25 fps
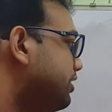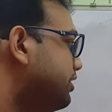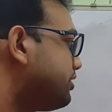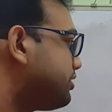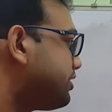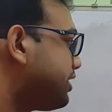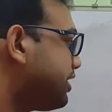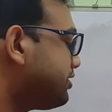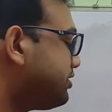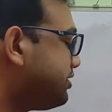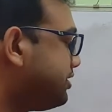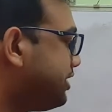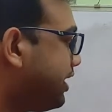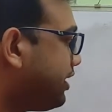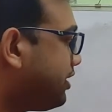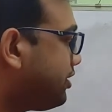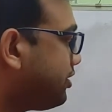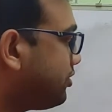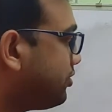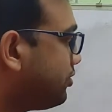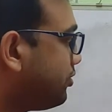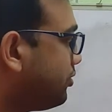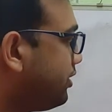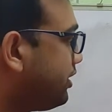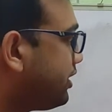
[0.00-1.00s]
such
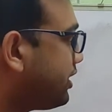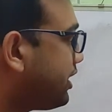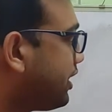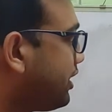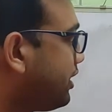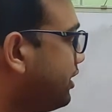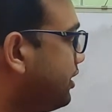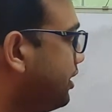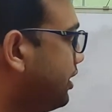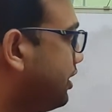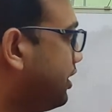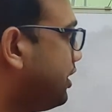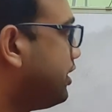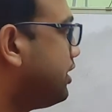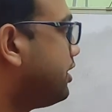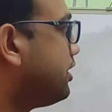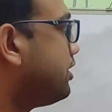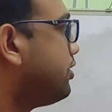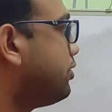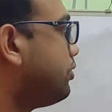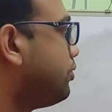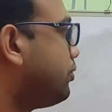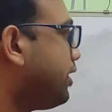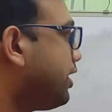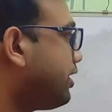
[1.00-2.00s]
that we can
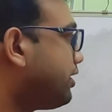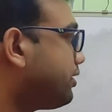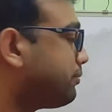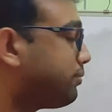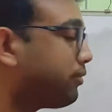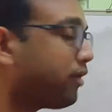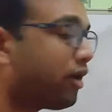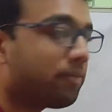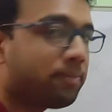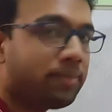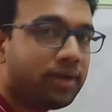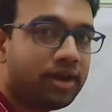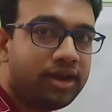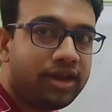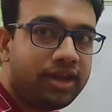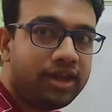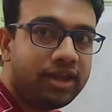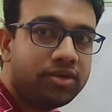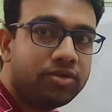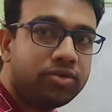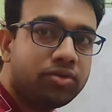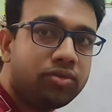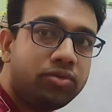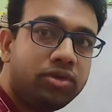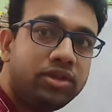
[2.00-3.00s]
work
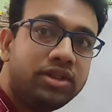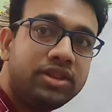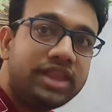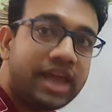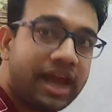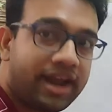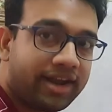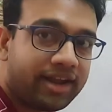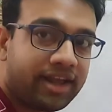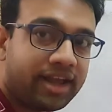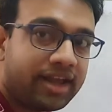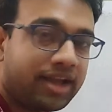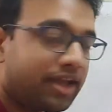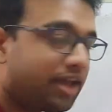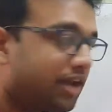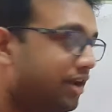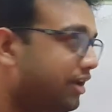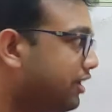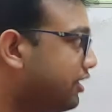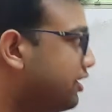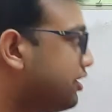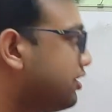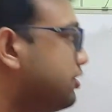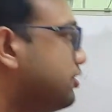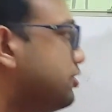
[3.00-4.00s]
properly with that angle.
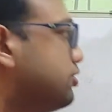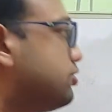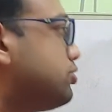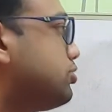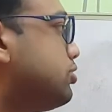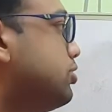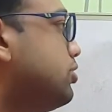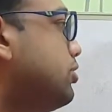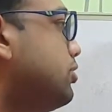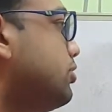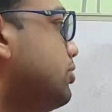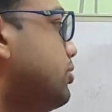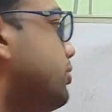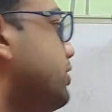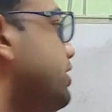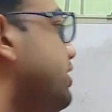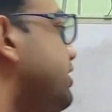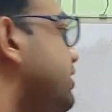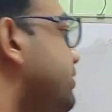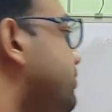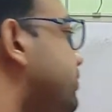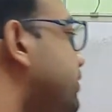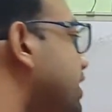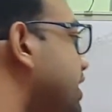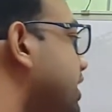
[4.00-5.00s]
So we
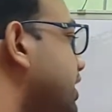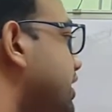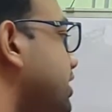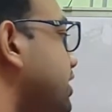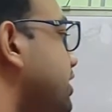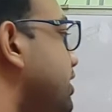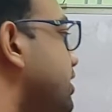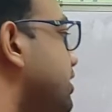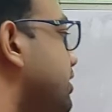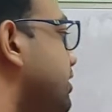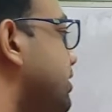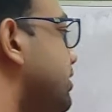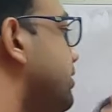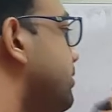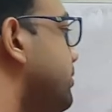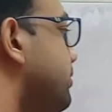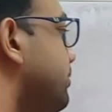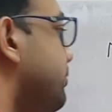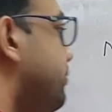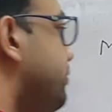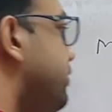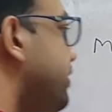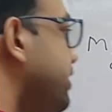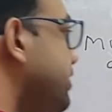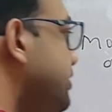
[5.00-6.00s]
define
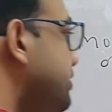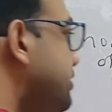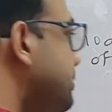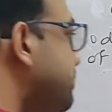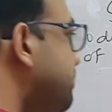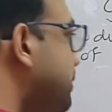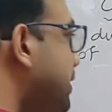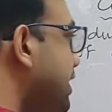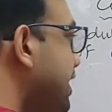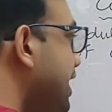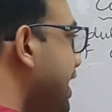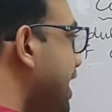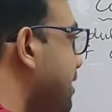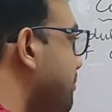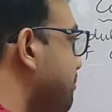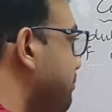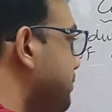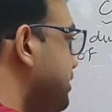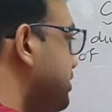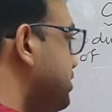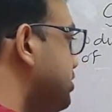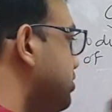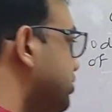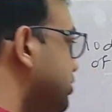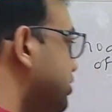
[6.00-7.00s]
principal
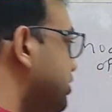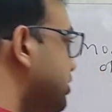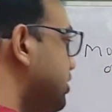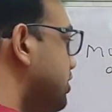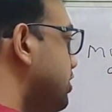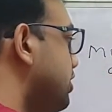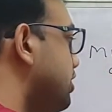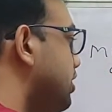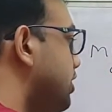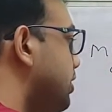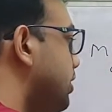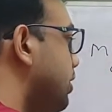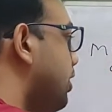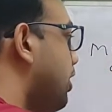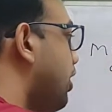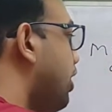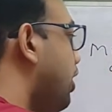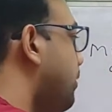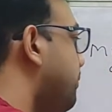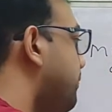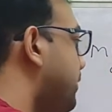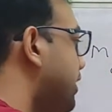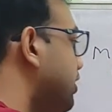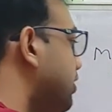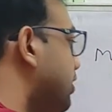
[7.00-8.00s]
amplitude
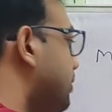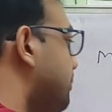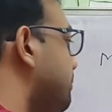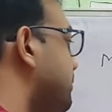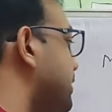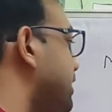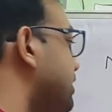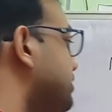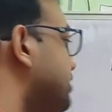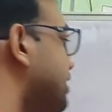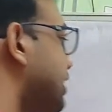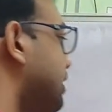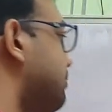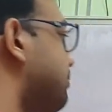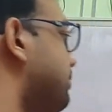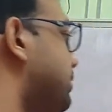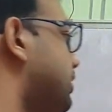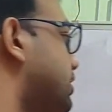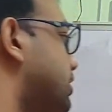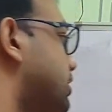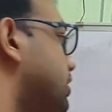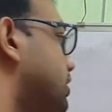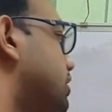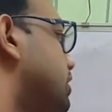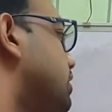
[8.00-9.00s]
of a complex number.
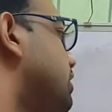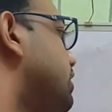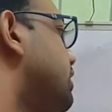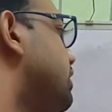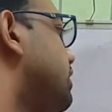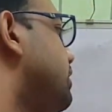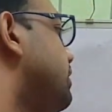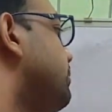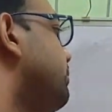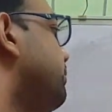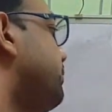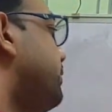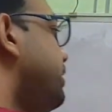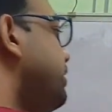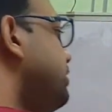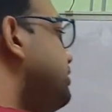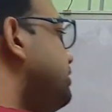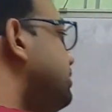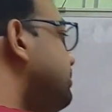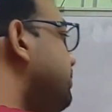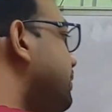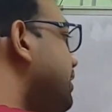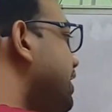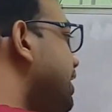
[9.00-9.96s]
Principal